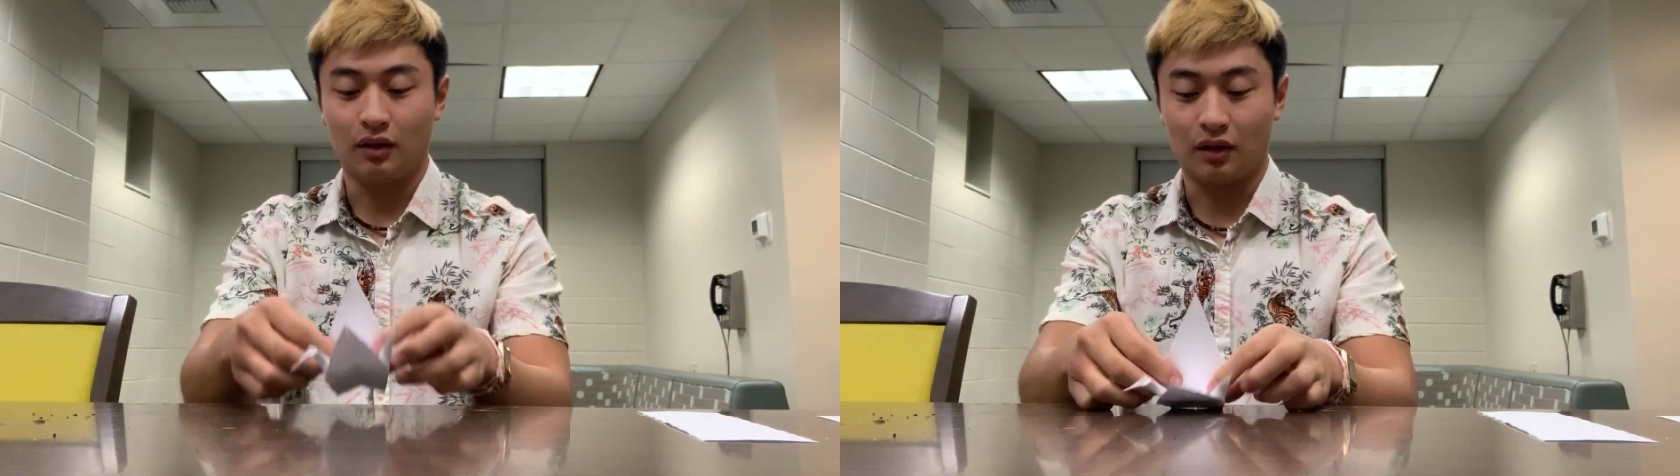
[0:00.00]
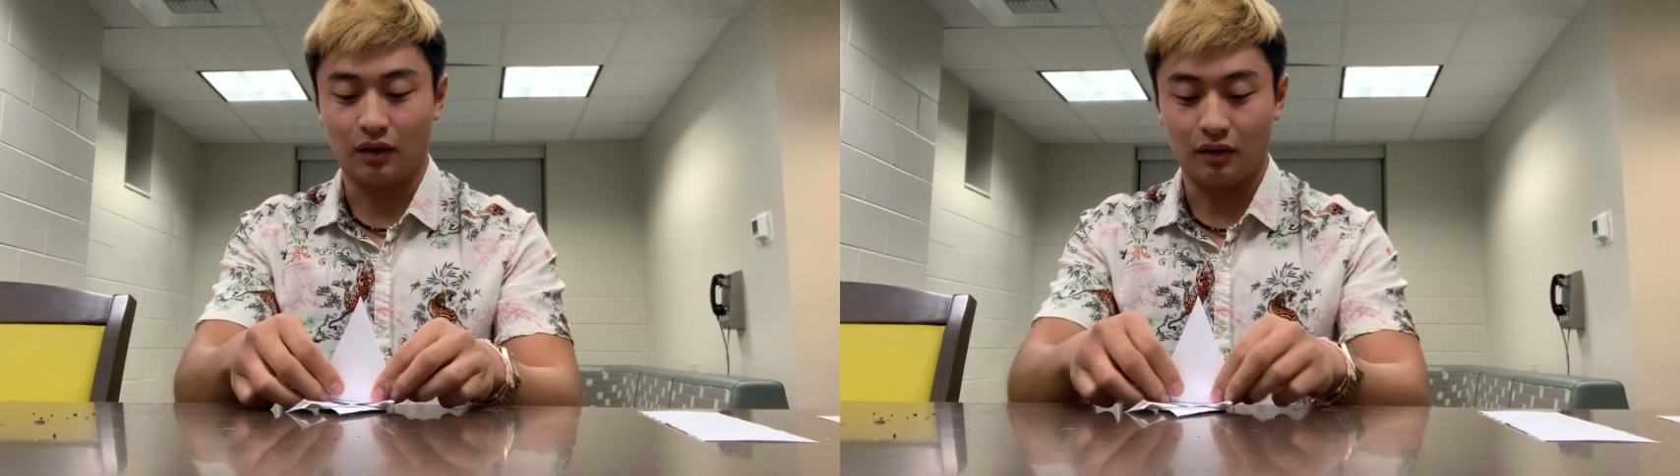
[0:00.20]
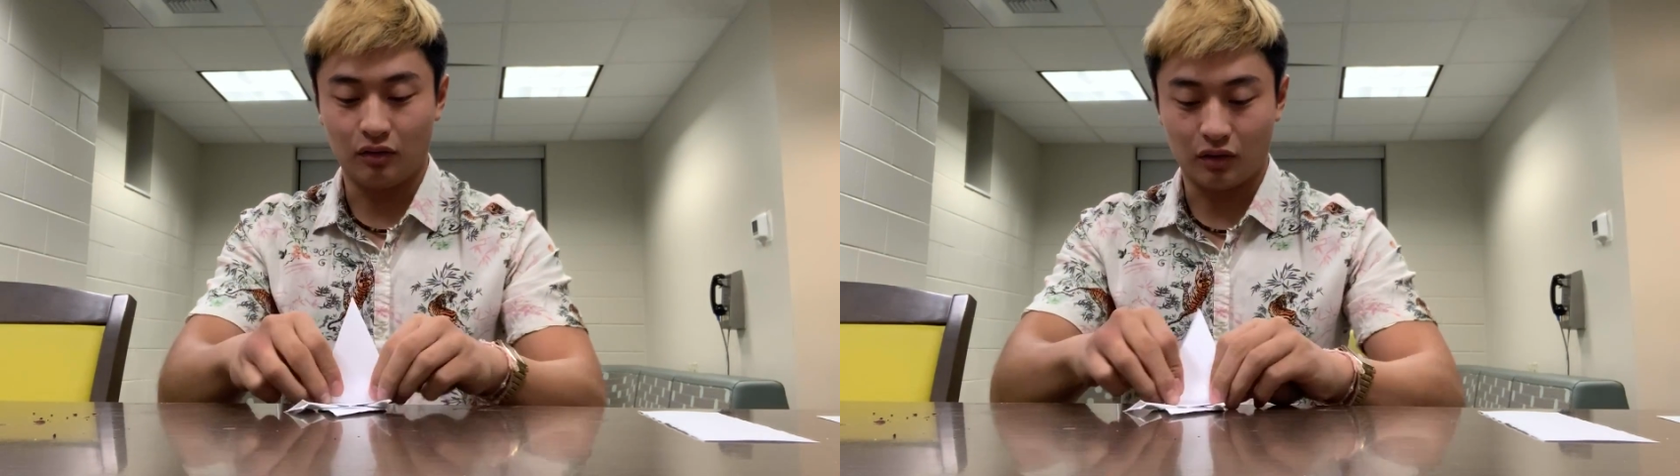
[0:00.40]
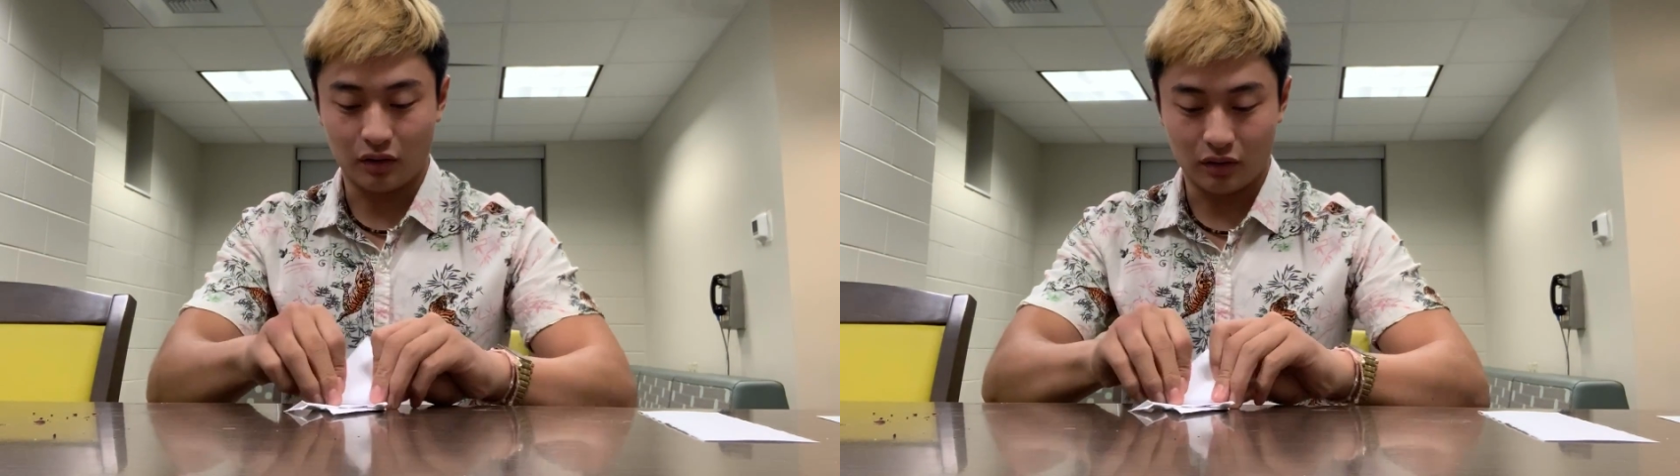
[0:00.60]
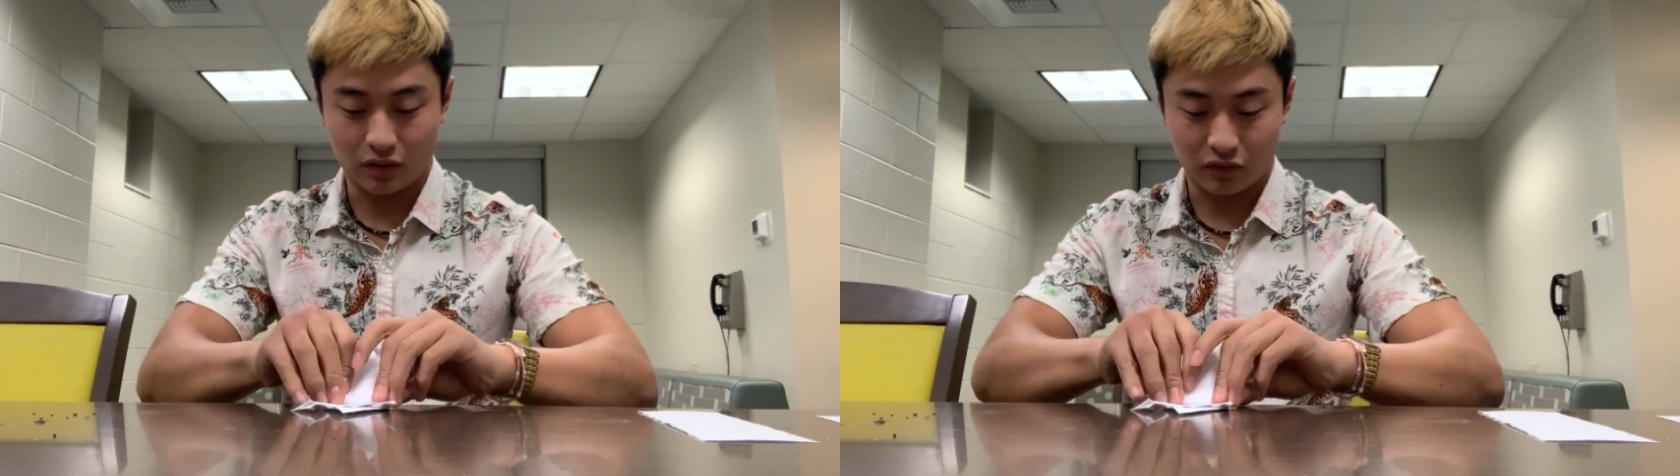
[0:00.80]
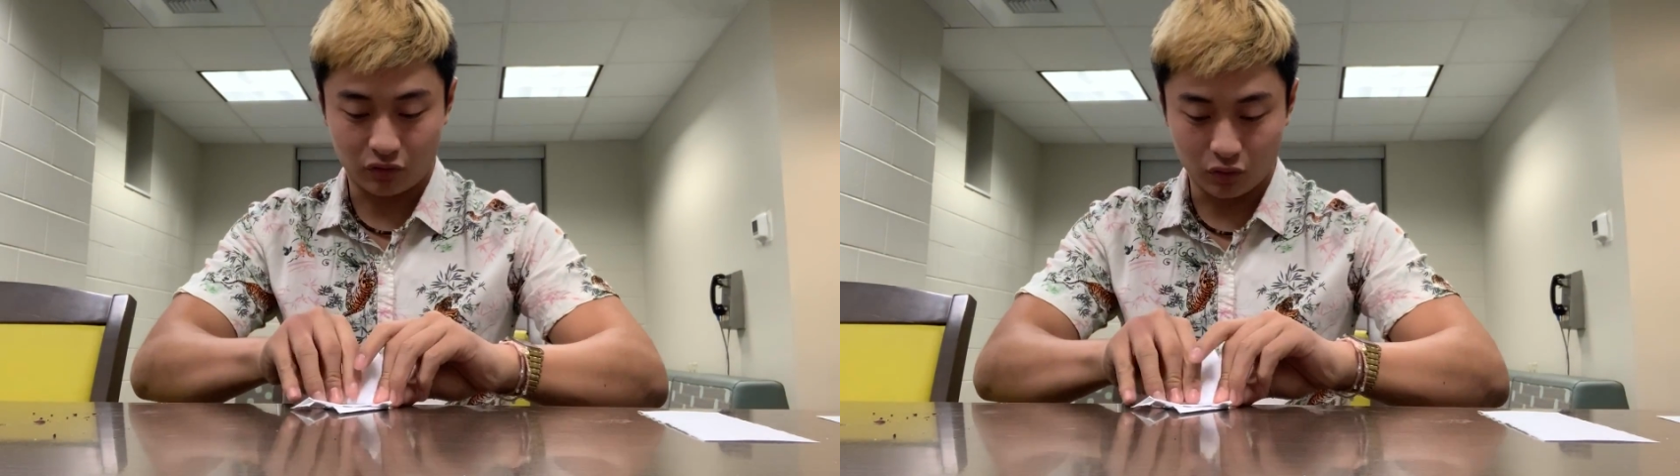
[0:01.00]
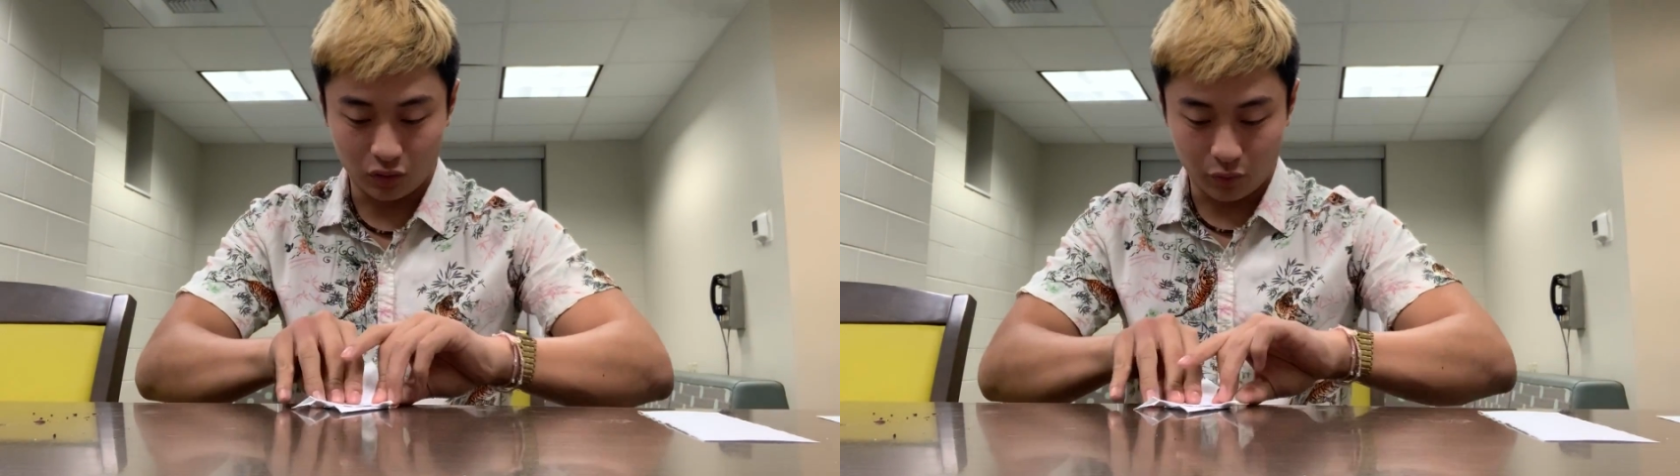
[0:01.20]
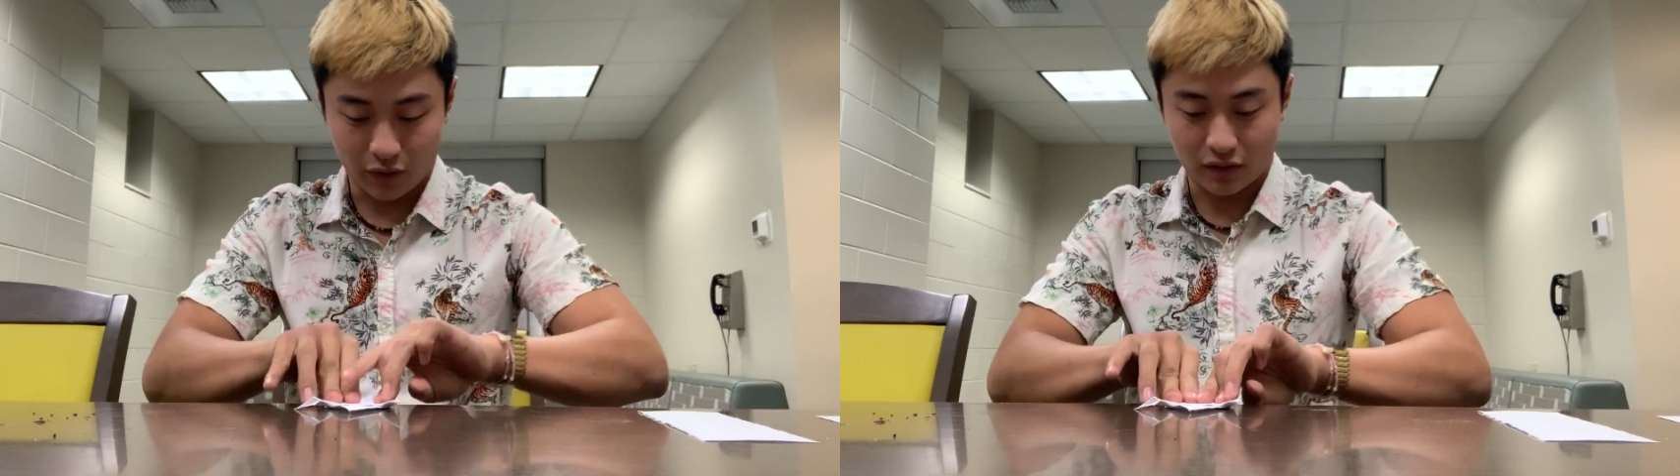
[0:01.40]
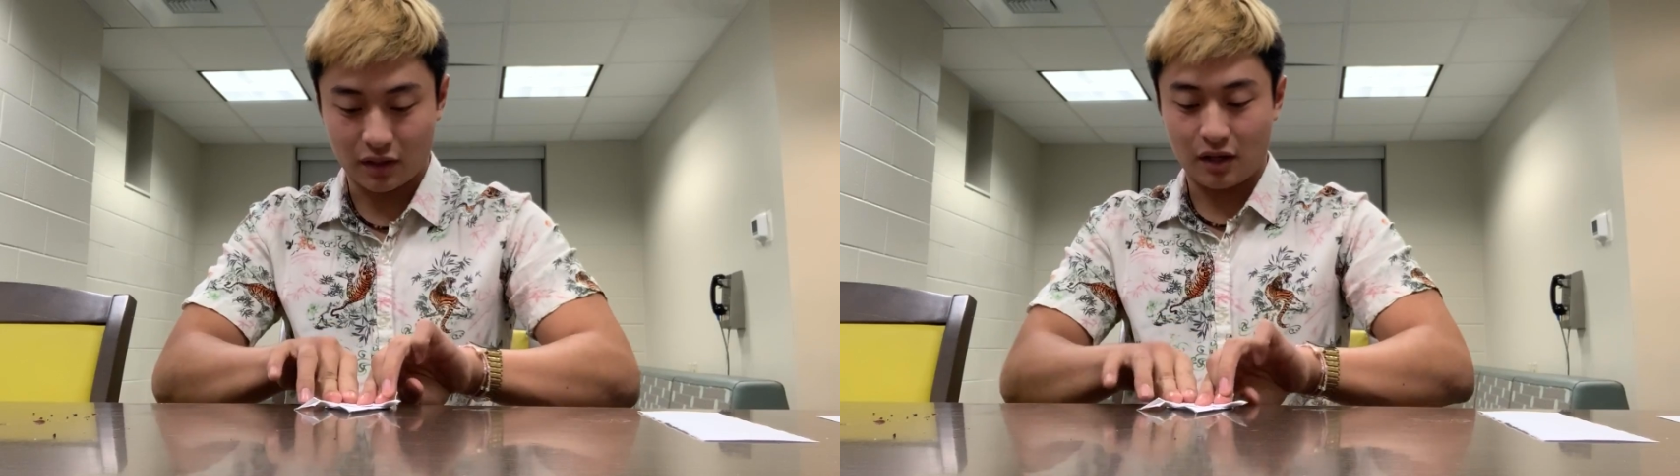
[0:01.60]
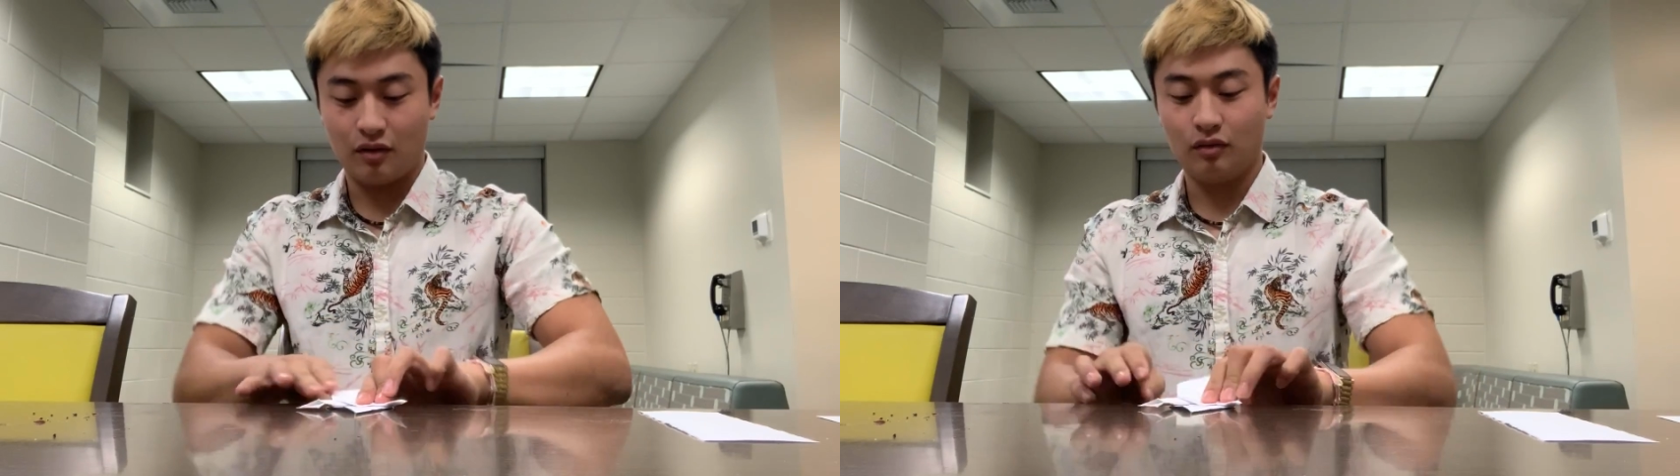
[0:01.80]
then you can just fold the wings
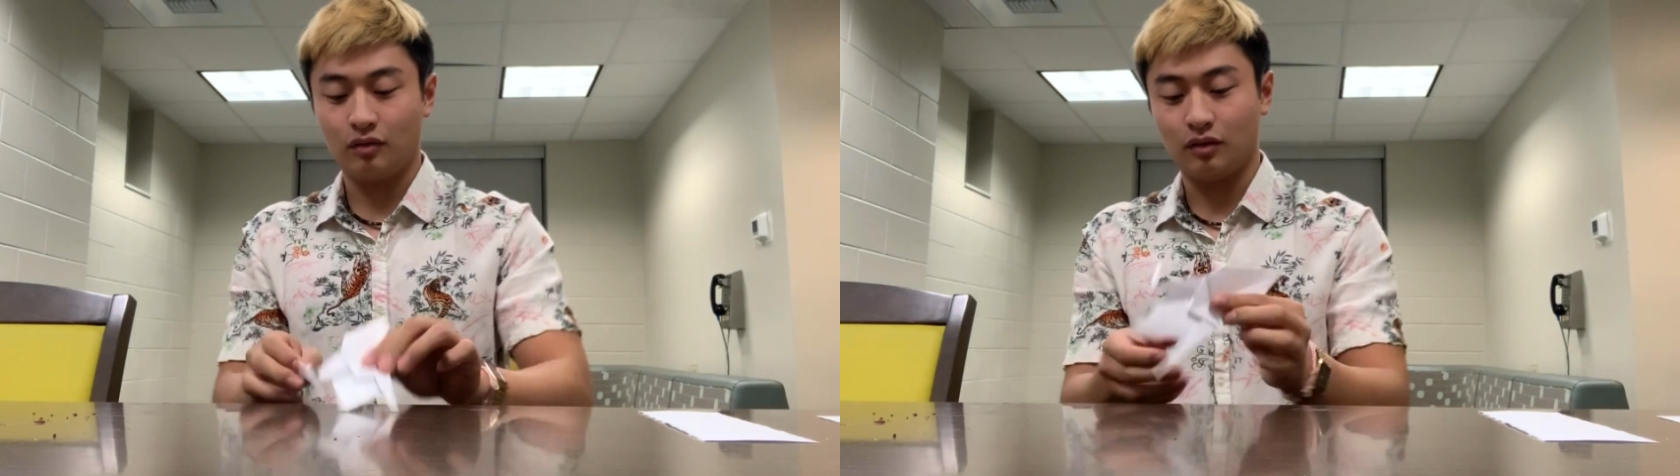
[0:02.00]
down